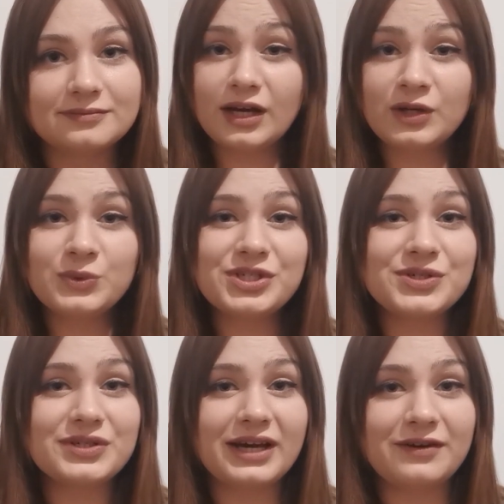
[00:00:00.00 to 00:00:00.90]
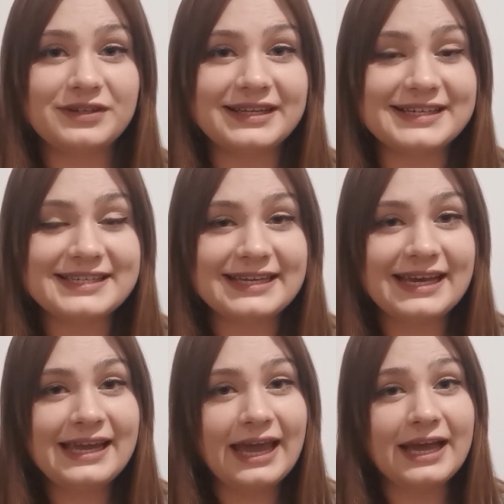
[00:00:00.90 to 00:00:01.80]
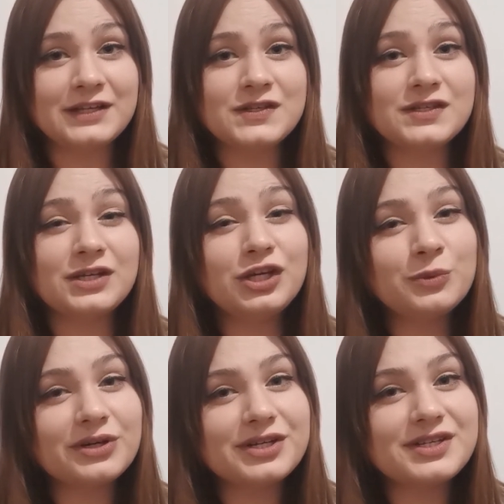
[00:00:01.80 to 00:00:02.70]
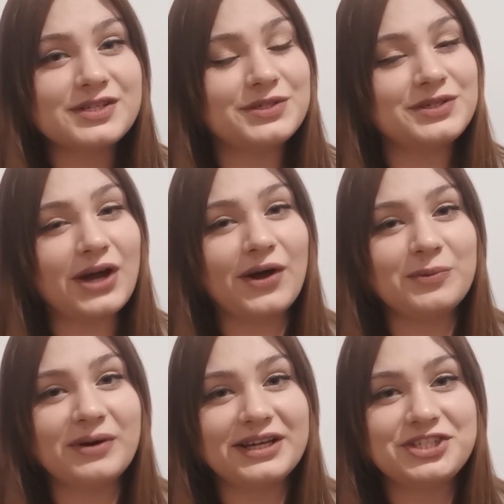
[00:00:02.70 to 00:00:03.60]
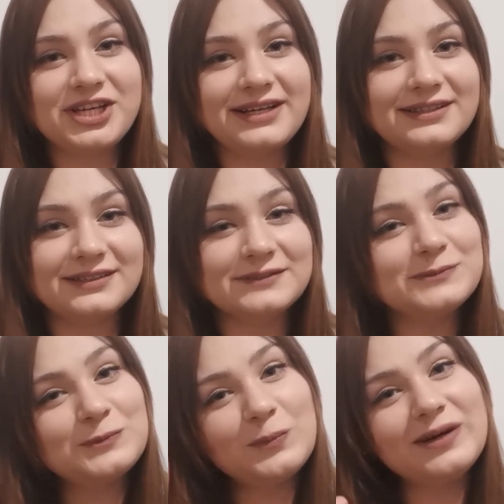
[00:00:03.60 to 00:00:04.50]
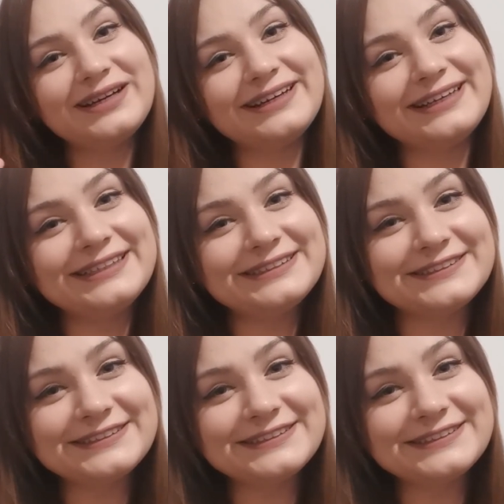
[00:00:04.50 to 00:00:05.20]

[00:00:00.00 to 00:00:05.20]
I wish you to have a nice day and see you very soon on my channel. Bye!